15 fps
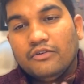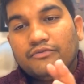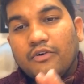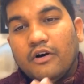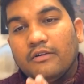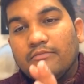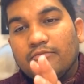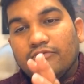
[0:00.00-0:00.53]

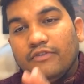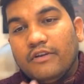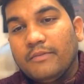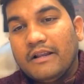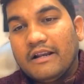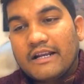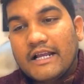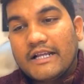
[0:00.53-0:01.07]
For
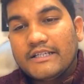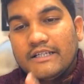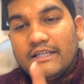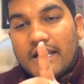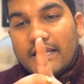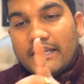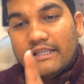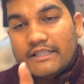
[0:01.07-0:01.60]
movable
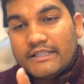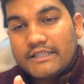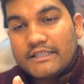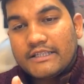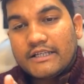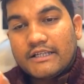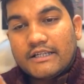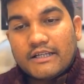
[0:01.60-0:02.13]
Rashi,
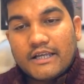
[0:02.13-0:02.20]
Aries,